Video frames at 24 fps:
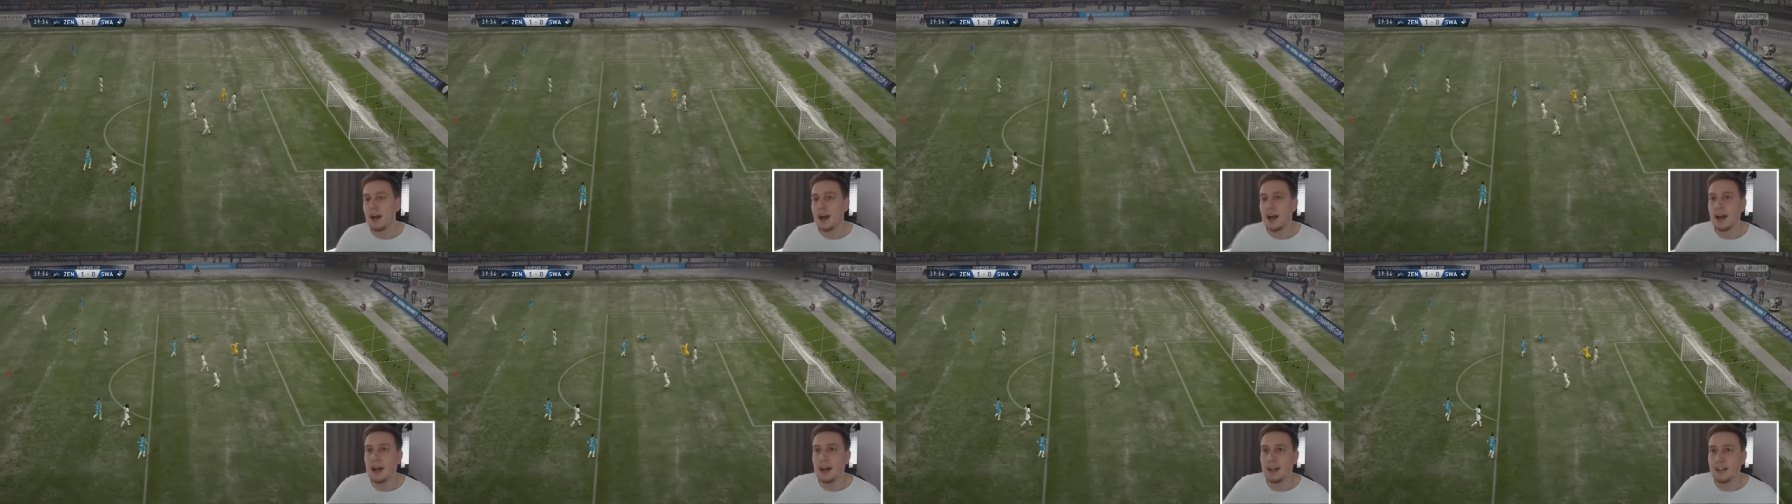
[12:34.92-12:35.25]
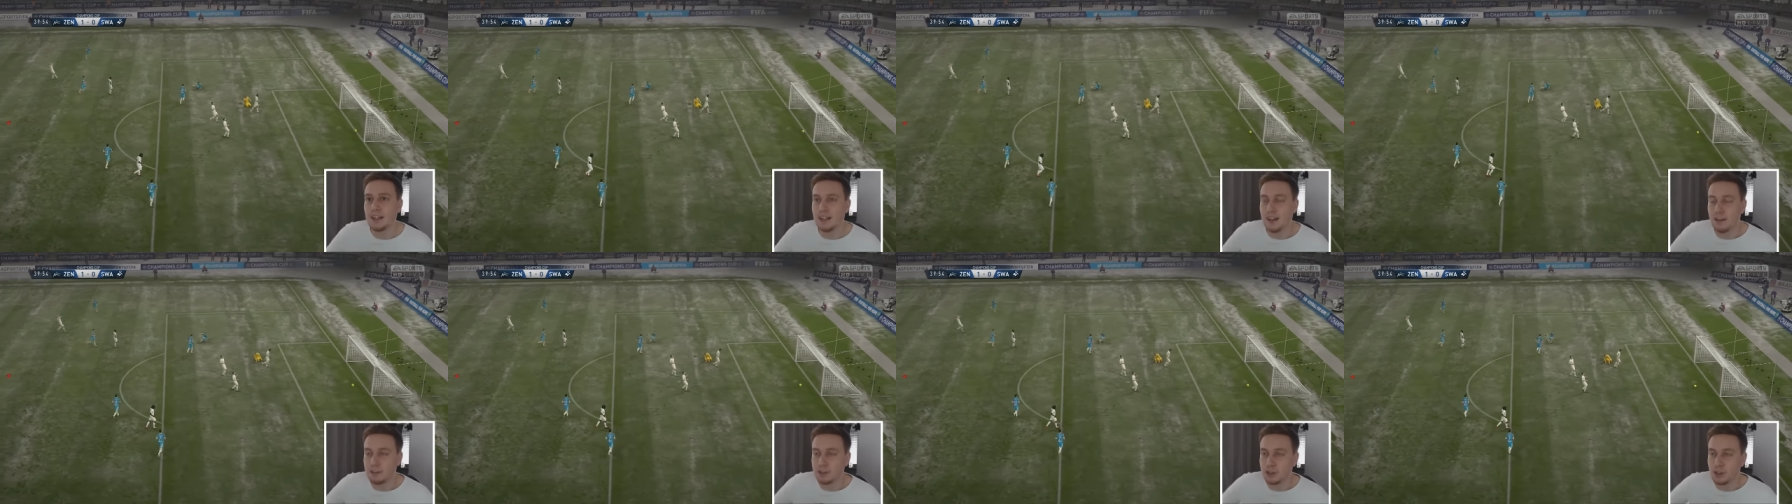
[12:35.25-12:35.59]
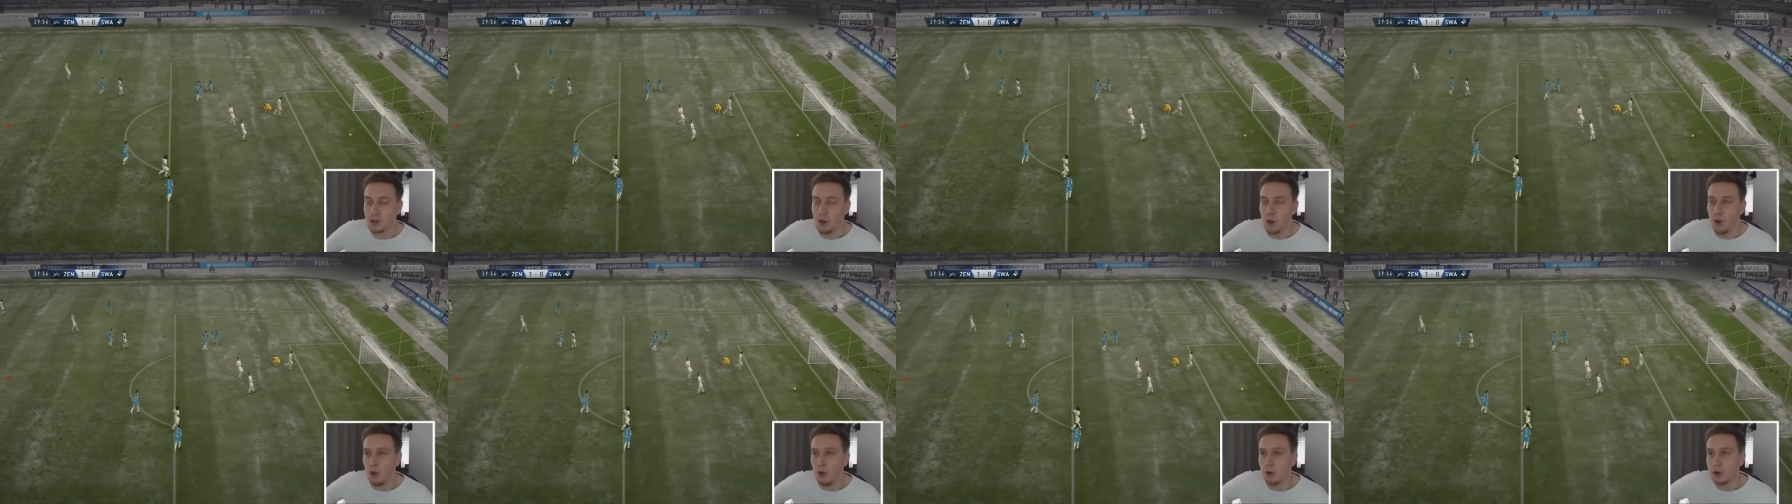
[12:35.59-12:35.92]
And they've
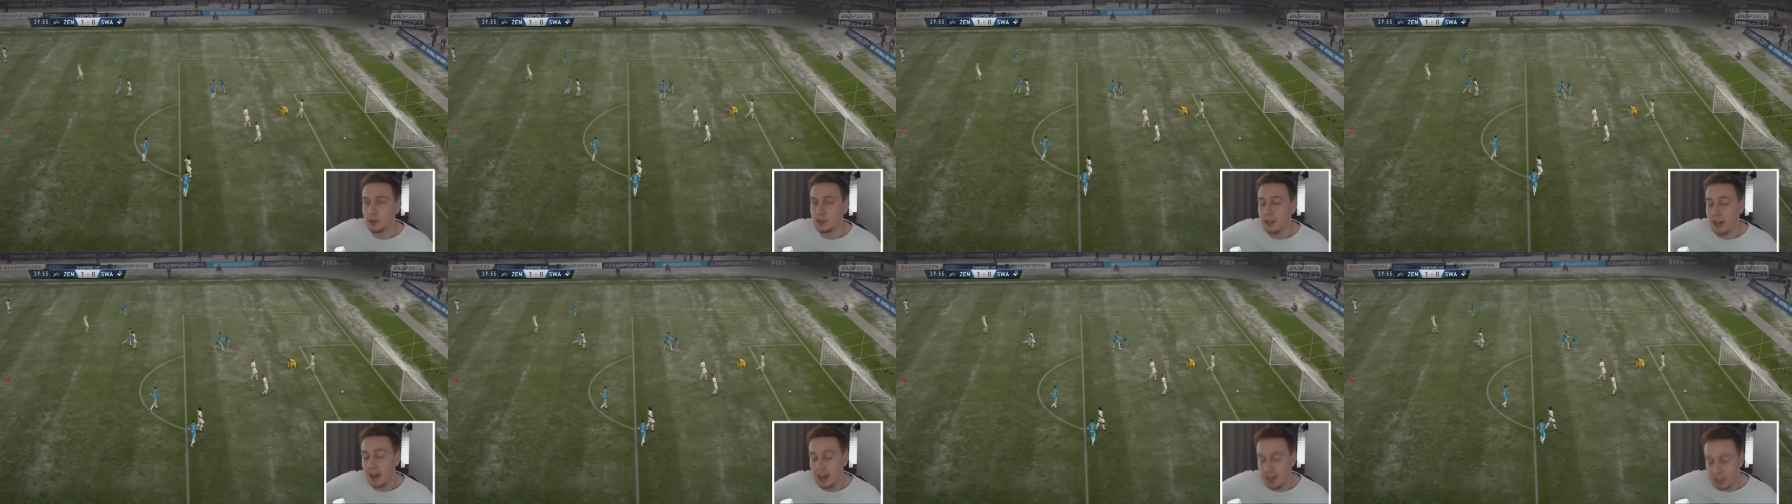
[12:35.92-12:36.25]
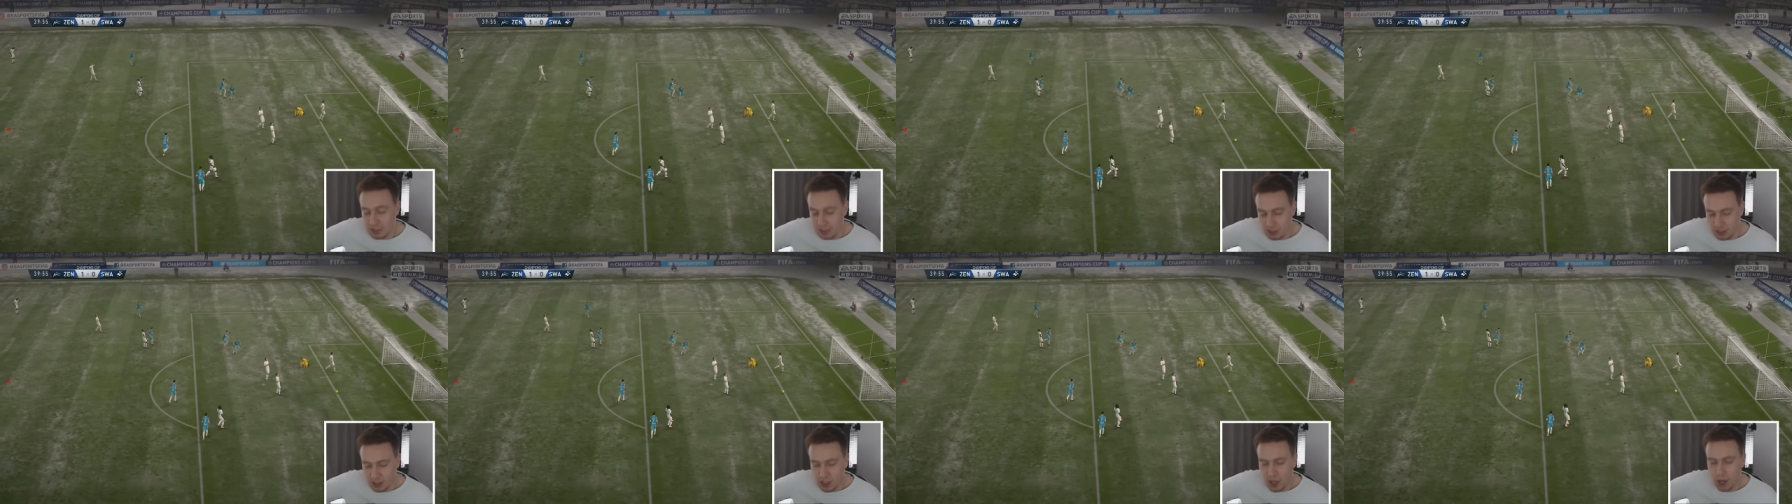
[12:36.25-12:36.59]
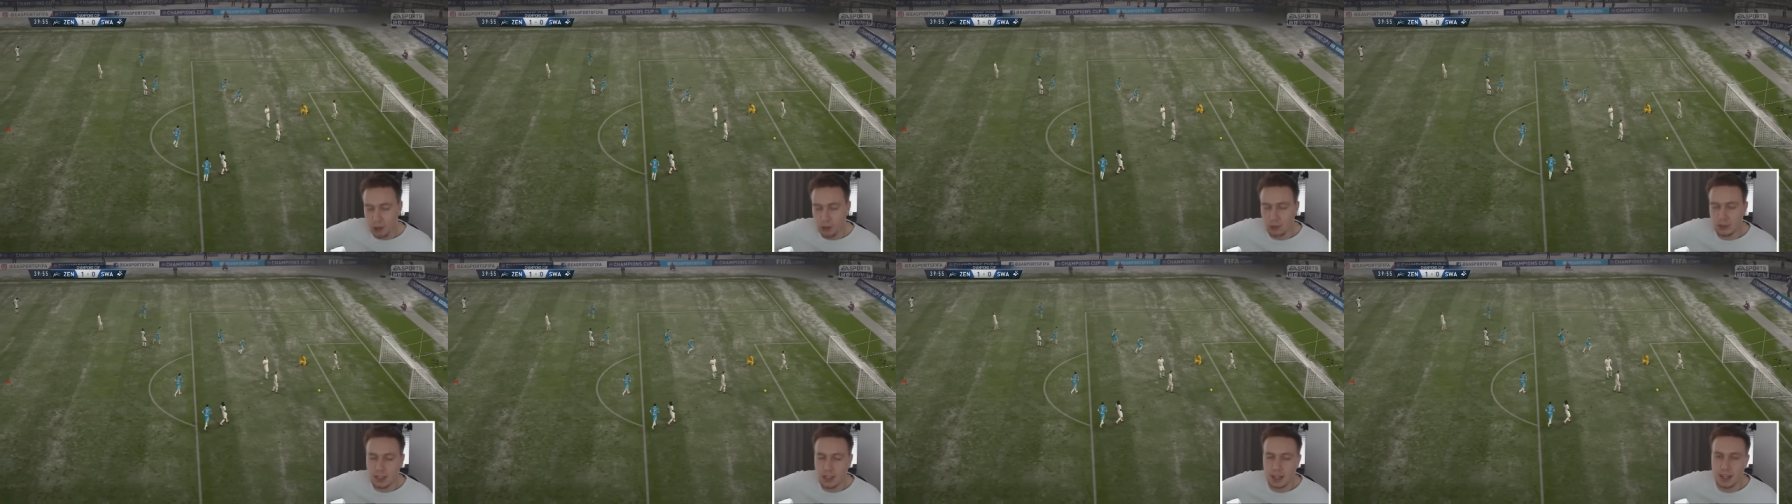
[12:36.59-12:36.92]
scored. That is
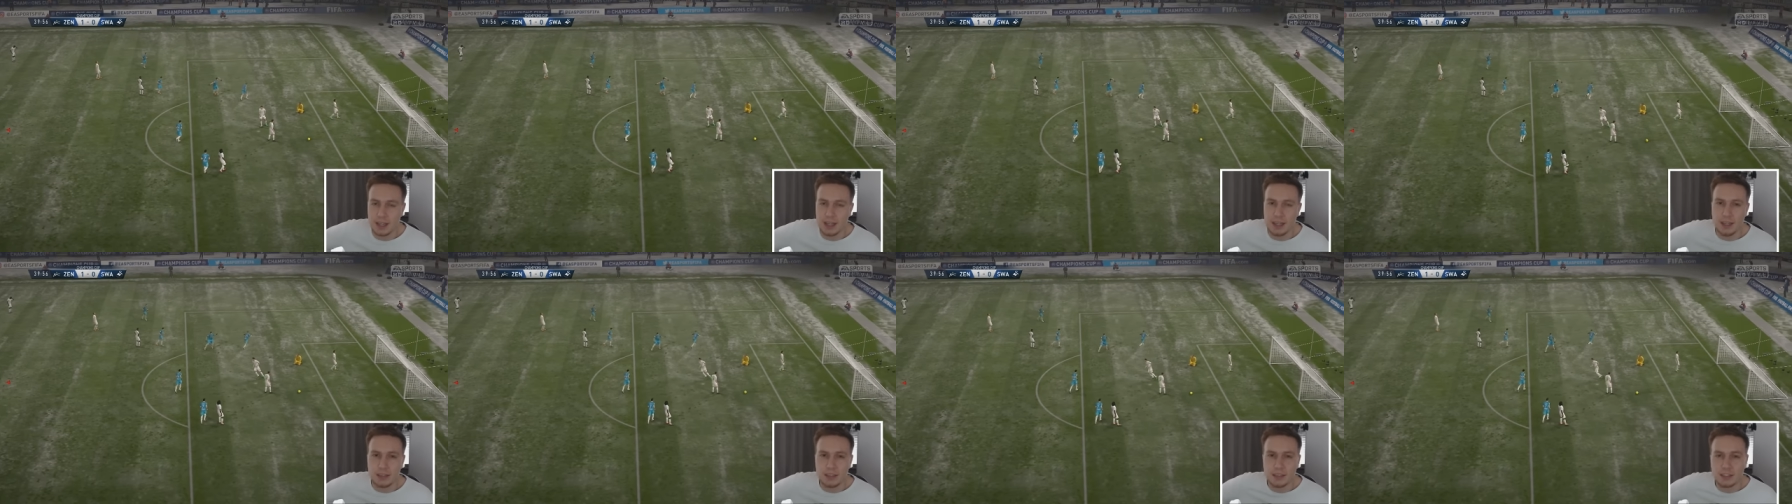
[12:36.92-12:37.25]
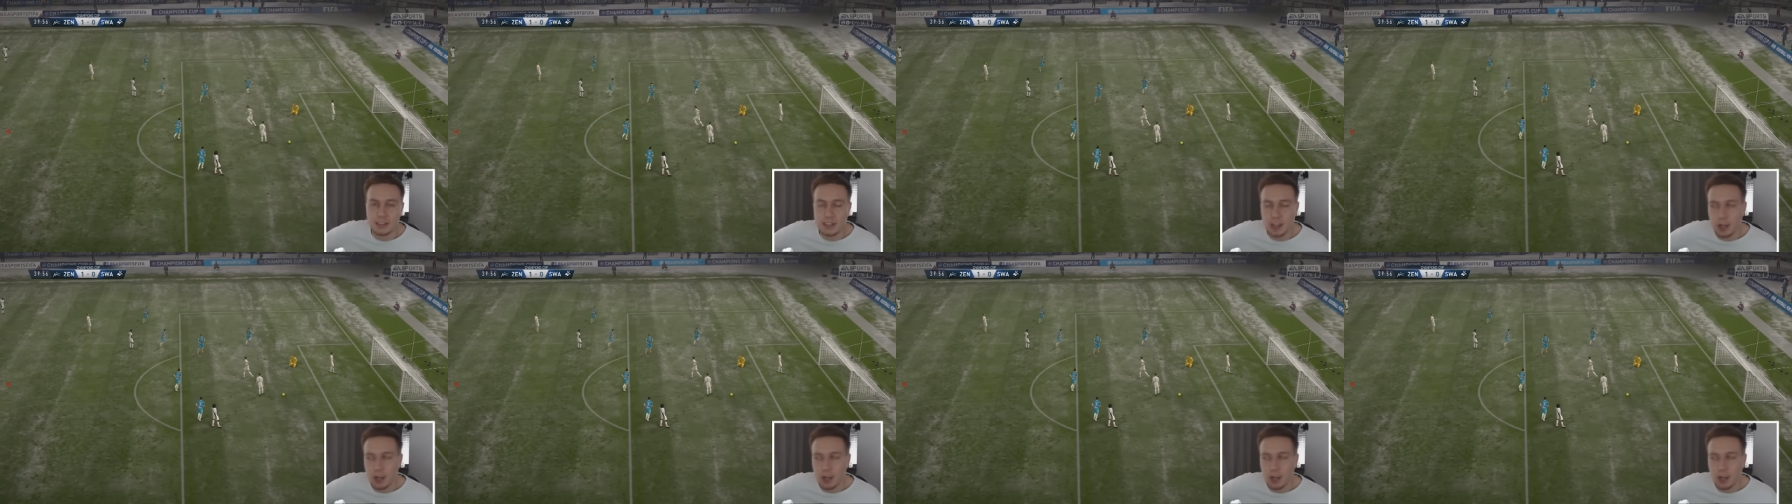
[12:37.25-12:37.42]
totally,